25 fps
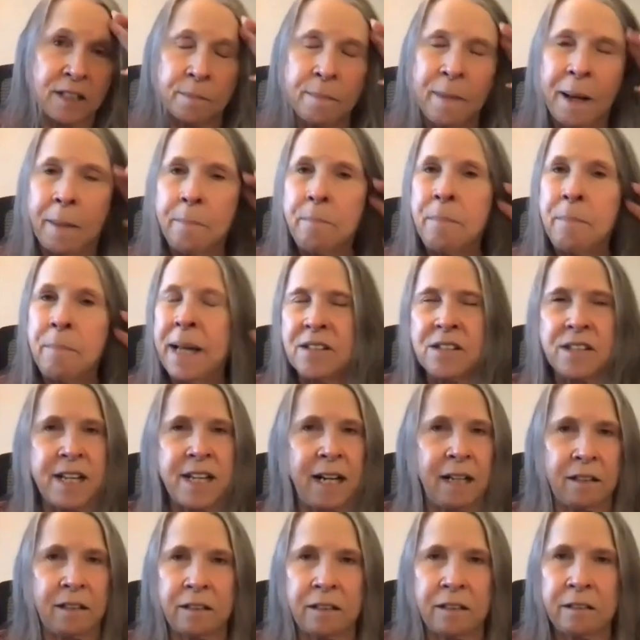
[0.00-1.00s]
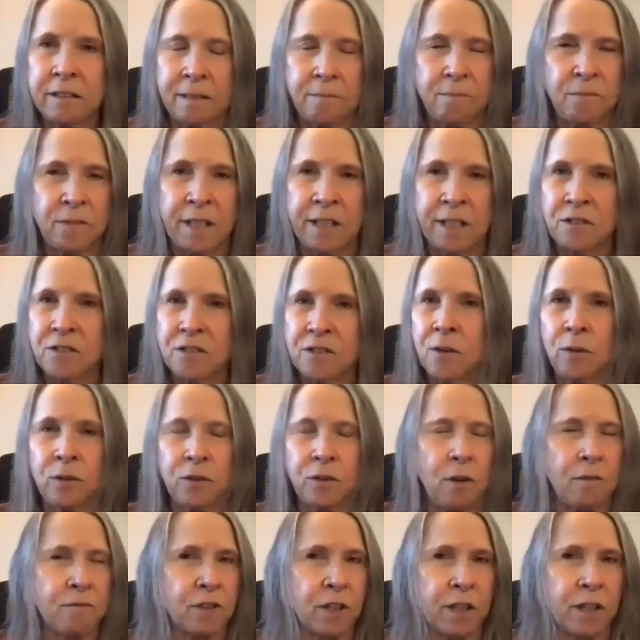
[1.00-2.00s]
It's my bestseller. It, it
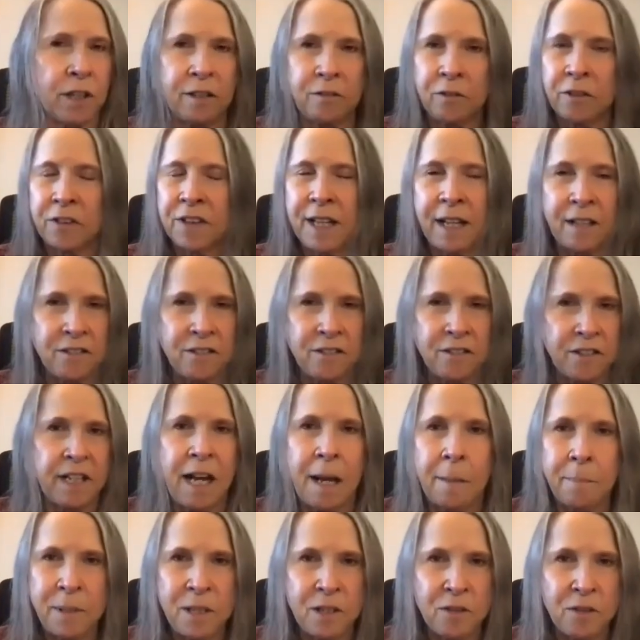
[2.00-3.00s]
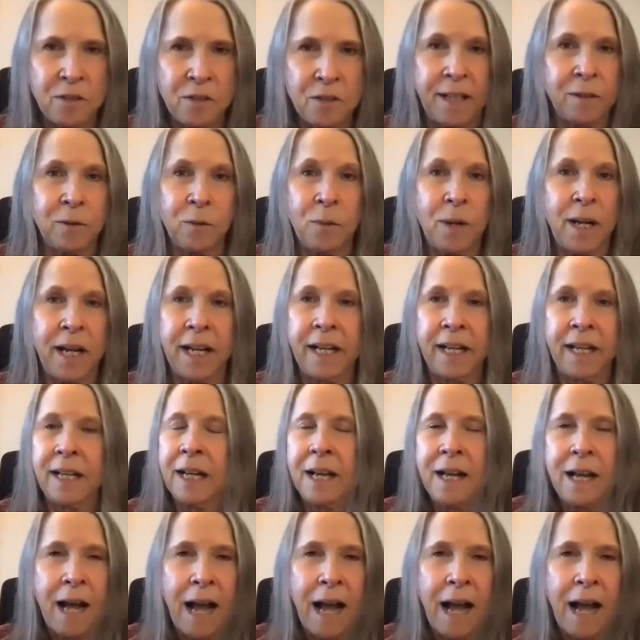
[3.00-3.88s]
sold over 100,000 copies right away.